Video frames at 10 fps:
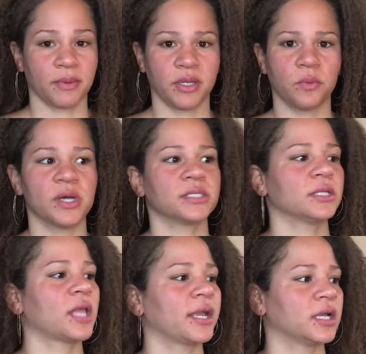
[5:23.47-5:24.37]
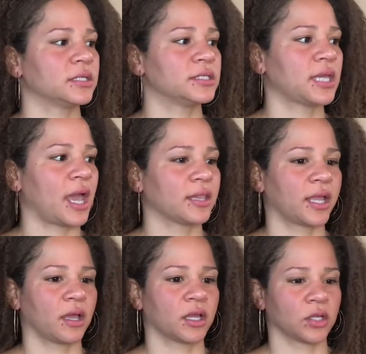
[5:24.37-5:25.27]
And it wasn't like a
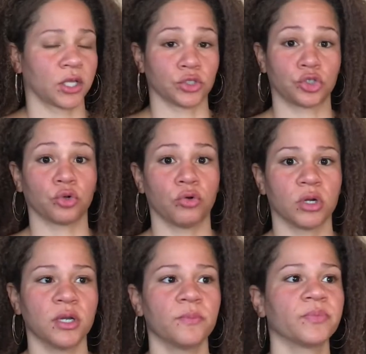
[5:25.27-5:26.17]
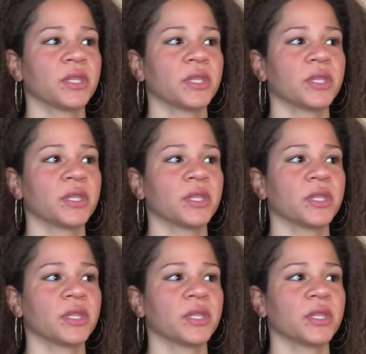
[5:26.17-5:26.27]
chore.